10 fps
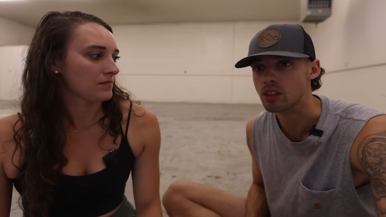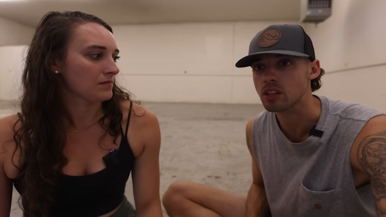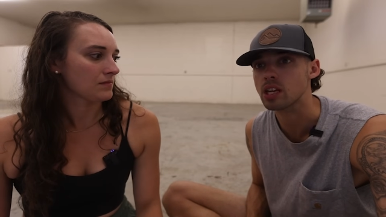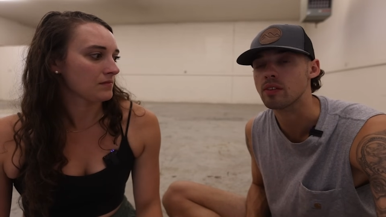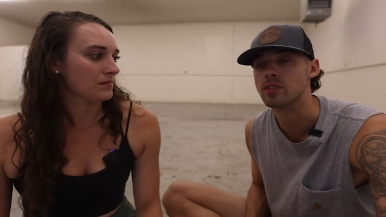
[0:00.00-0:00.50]

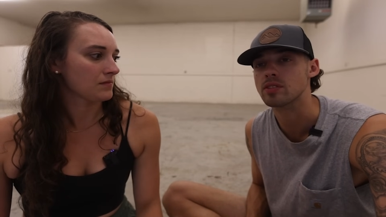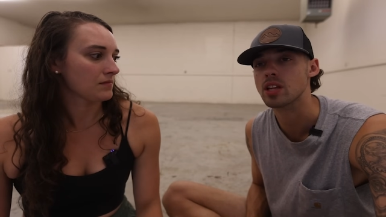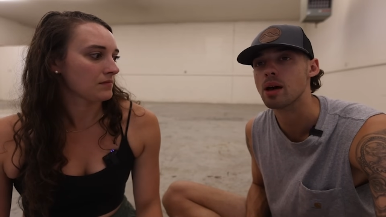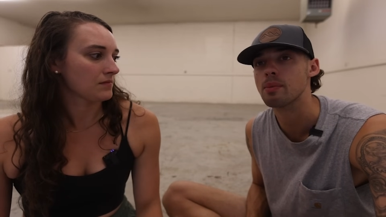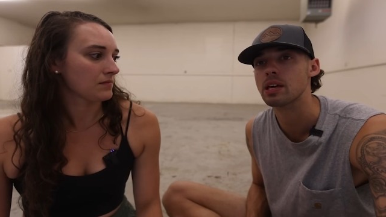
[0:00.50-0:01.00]
Speaker 1: that if you
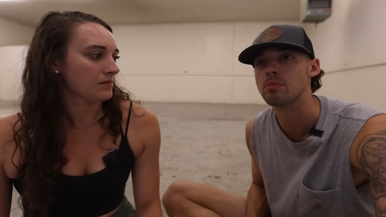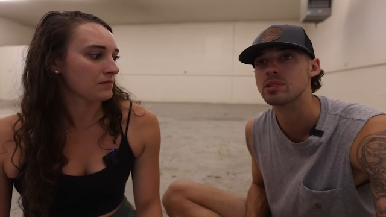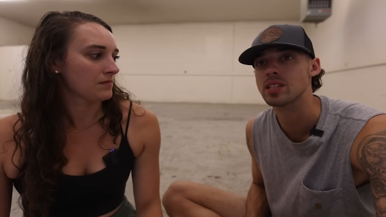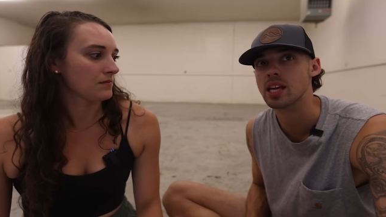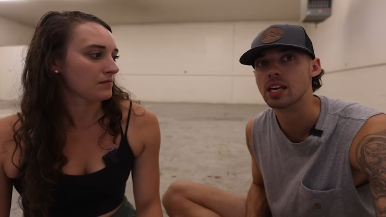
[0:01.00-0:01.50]
start making
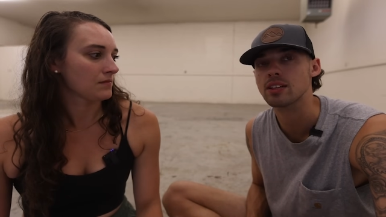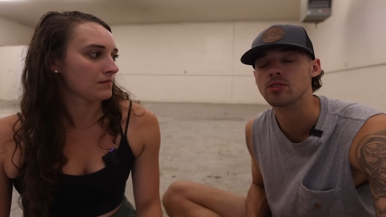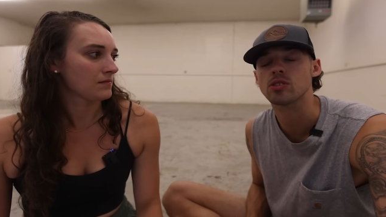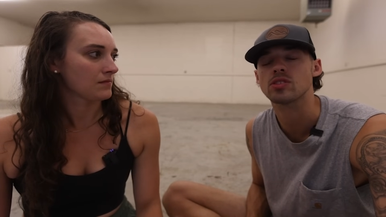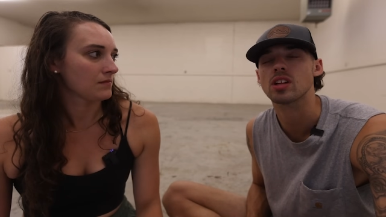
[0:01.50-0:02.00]
mistakes,
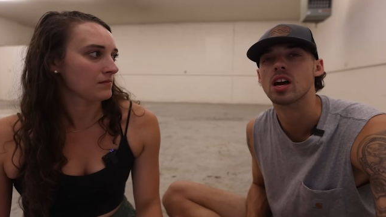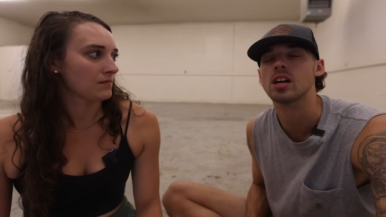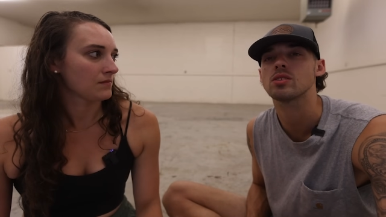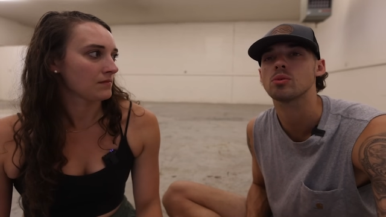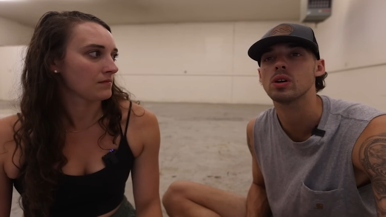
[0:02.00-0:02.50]
you're
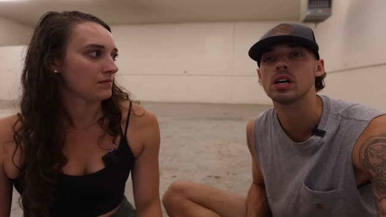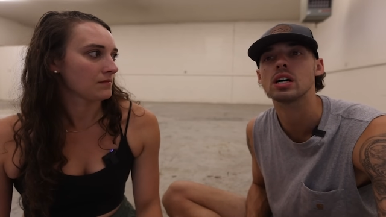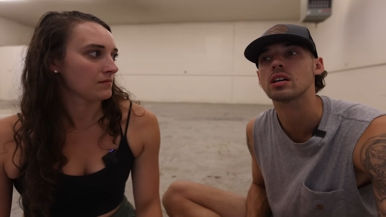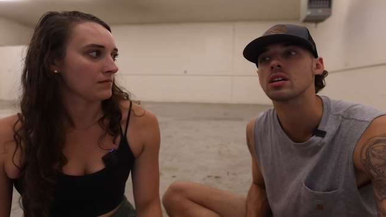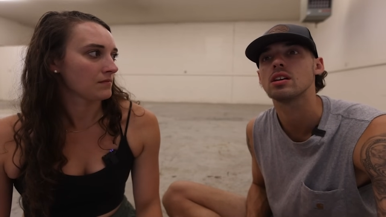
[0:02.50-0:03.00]
starting to
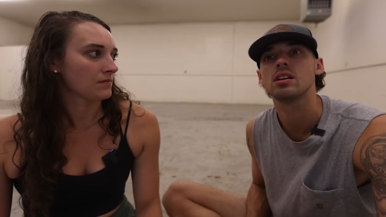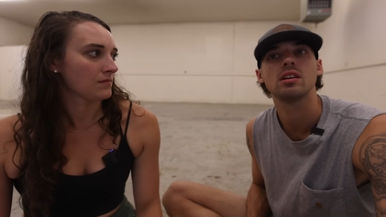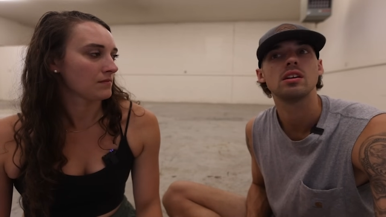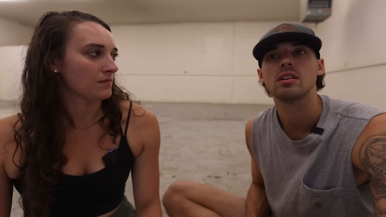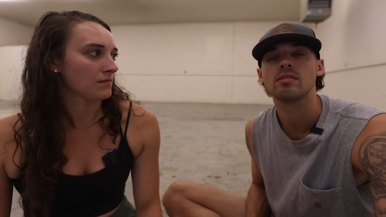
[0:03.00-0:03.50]
work
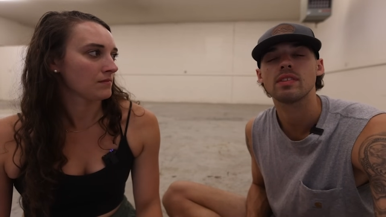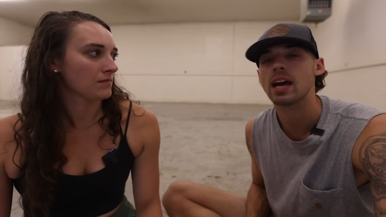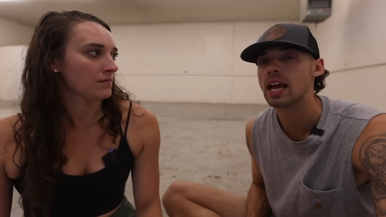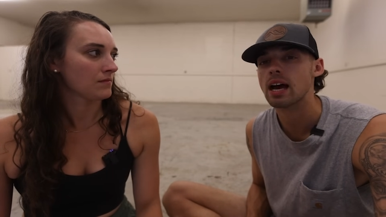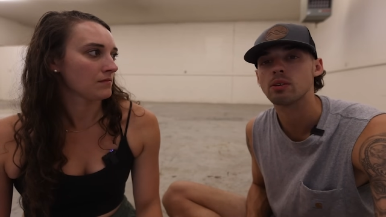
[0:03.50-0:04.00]

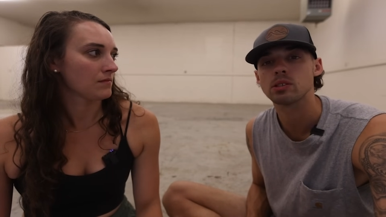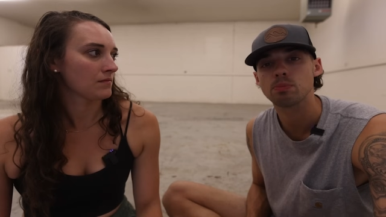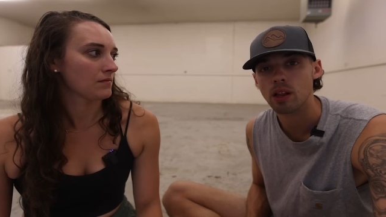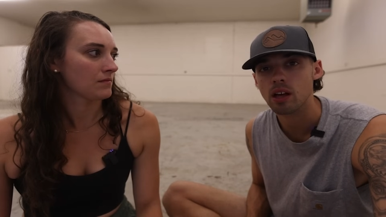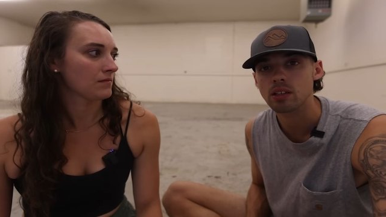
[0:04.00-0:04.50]
10 hours
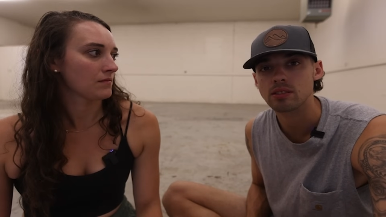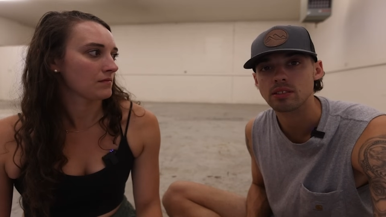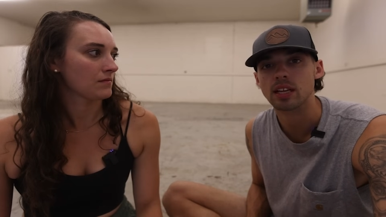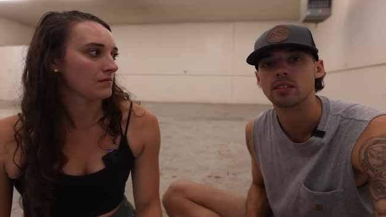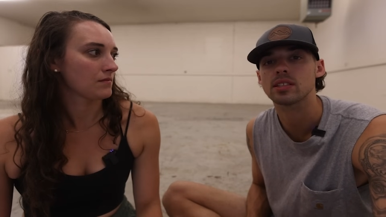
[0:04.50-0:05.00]
plus,
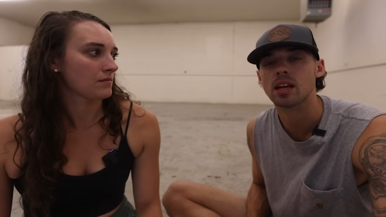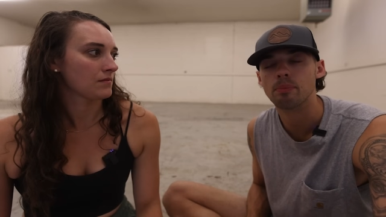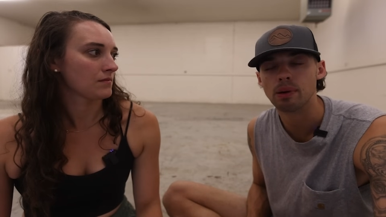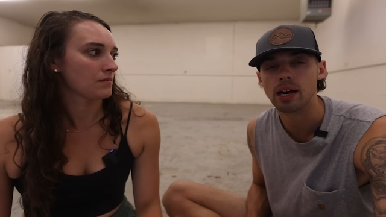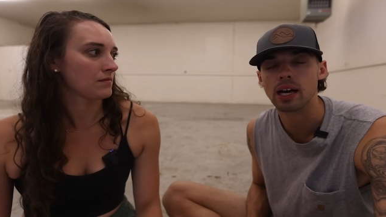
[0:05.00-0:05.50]
take a
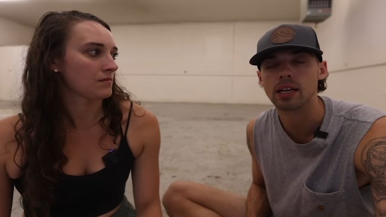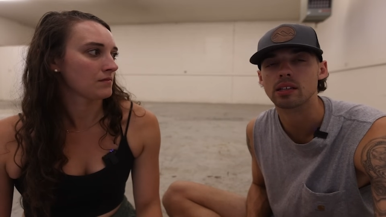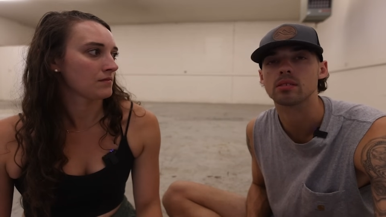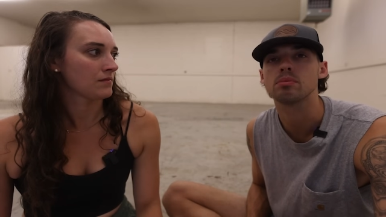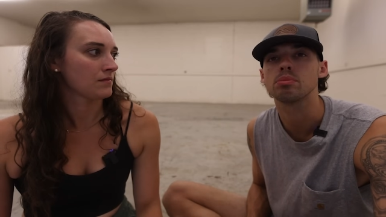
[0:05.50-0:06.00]
step
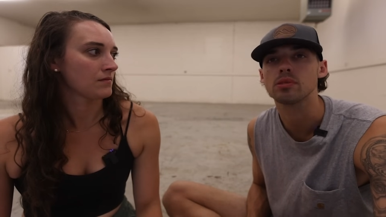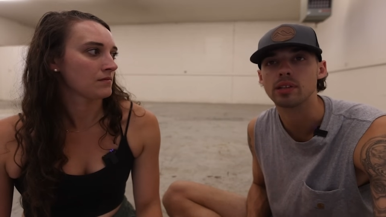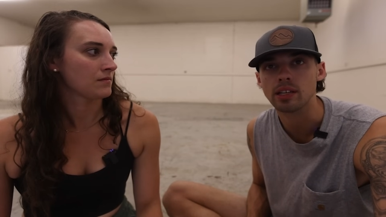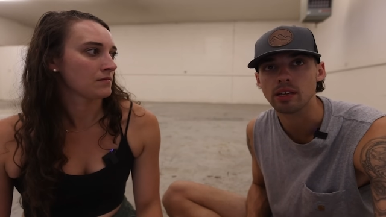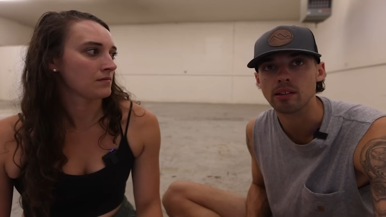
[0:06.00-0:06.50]
back,
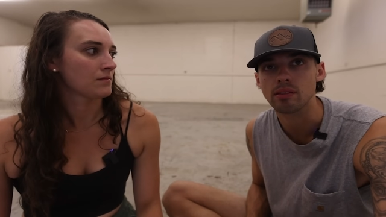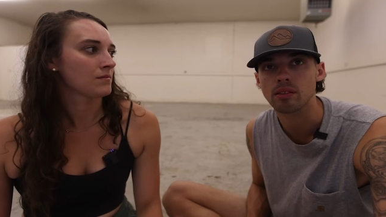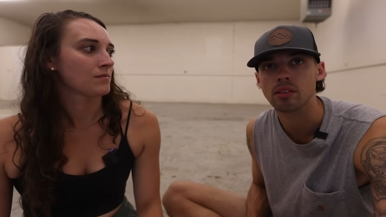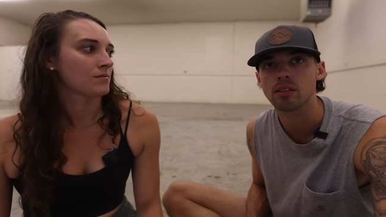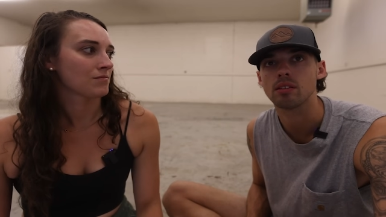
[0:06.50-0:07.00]
breathe,
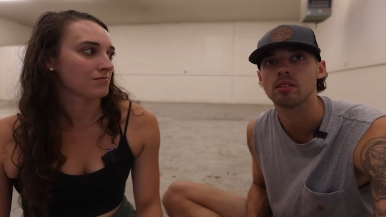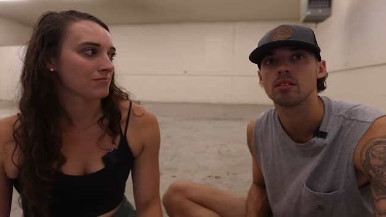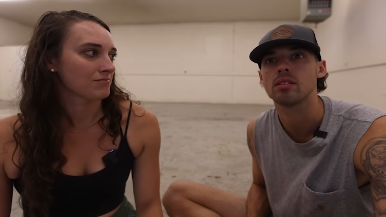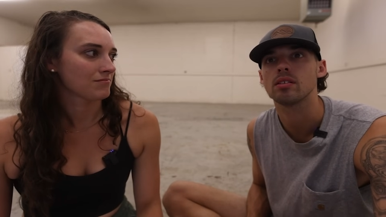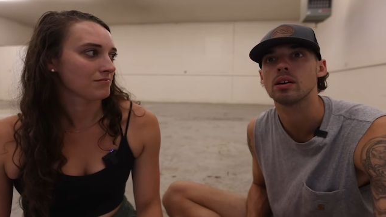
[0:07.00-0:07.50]

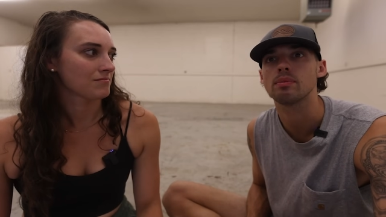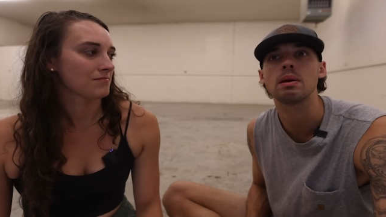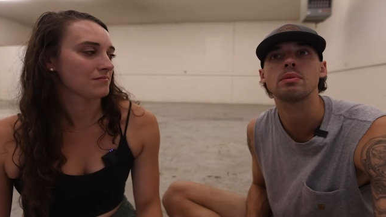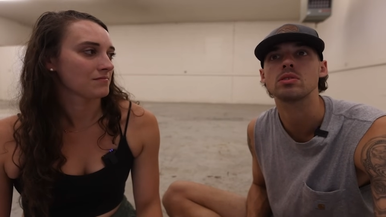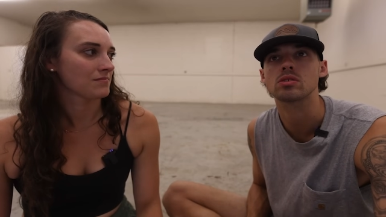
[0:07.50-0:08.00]
and uh,
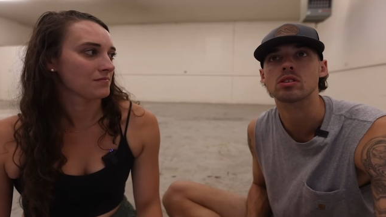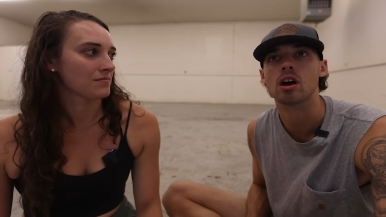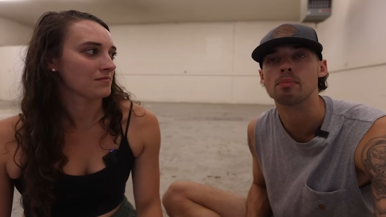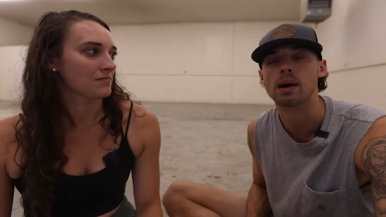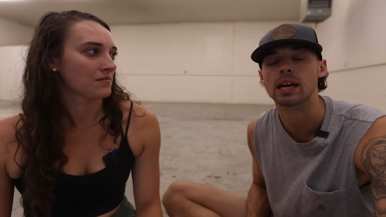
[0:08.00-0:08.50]
maybe just
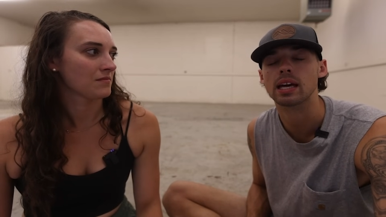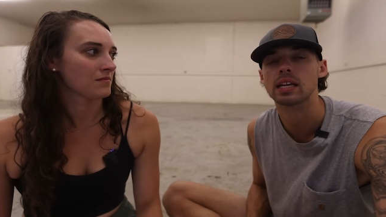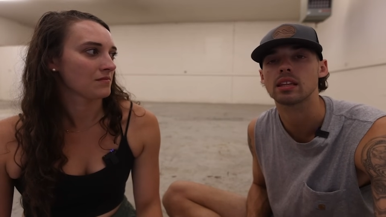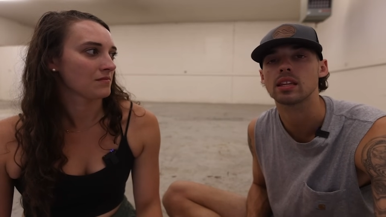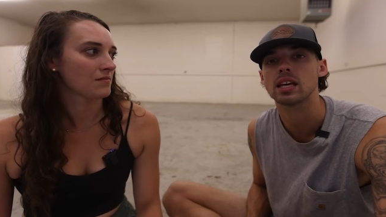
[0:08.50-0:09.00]
come back at
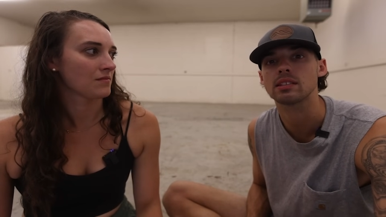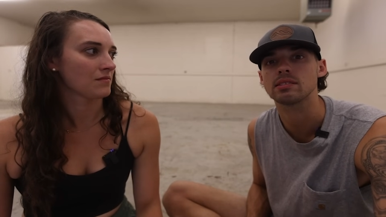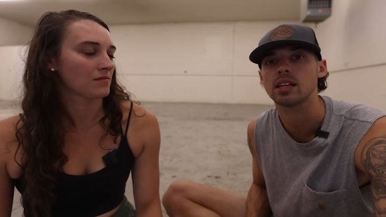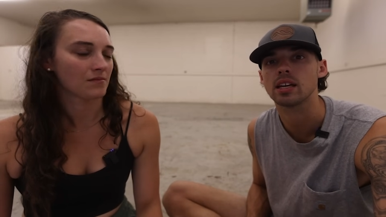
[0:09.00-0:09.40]
it the next